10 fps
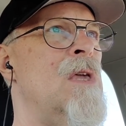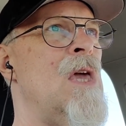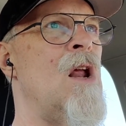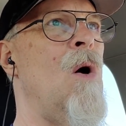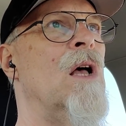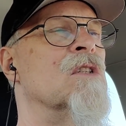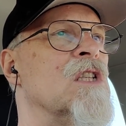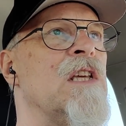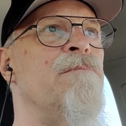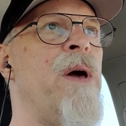I'll
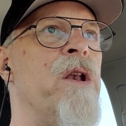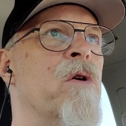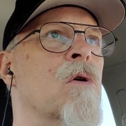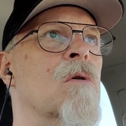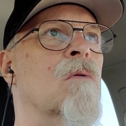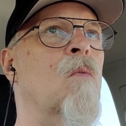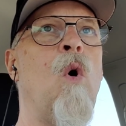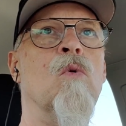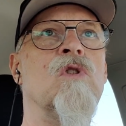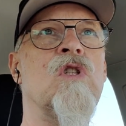sleep better,
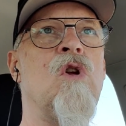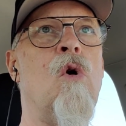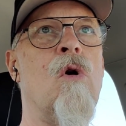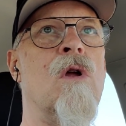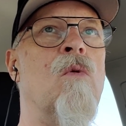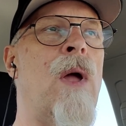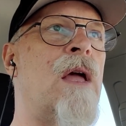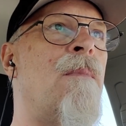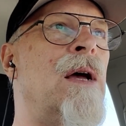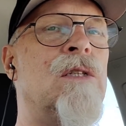won't snore and
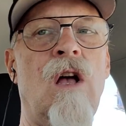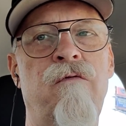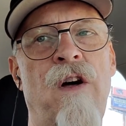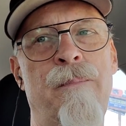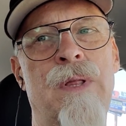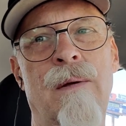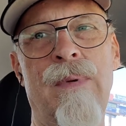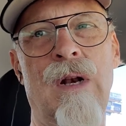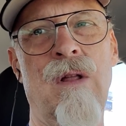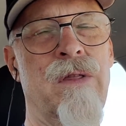wake myself up in the
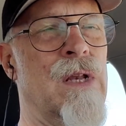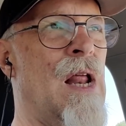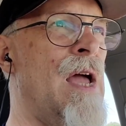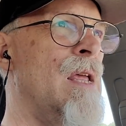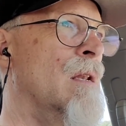middle of the night.